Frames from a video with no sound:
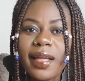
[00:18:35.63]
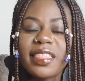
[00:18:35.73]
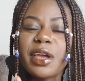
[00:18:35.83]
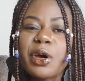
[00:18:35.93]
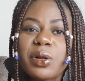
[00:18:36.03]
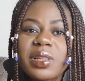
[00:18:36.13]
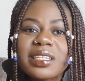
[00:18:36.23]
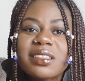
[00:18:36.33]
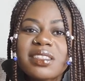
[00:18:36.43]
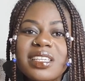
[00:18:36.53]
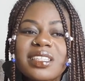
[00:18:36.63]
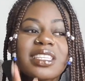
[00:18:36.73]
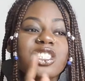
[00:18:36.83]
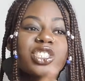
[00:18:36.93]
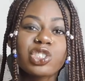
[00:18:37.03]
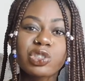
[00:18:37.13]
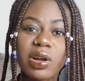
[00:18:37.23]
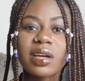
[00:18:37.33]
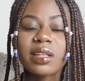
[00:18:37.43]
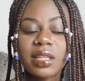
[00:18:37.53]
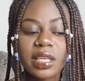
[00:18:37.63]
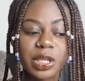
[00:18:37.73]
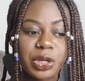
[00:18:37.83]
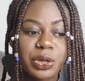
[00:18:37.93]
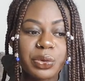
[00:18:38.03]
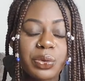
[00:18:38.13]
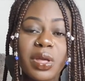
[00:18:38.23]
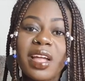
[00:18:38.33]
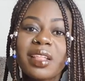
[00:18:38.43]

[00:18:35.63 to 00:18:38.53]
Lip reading: they only see the struggling you,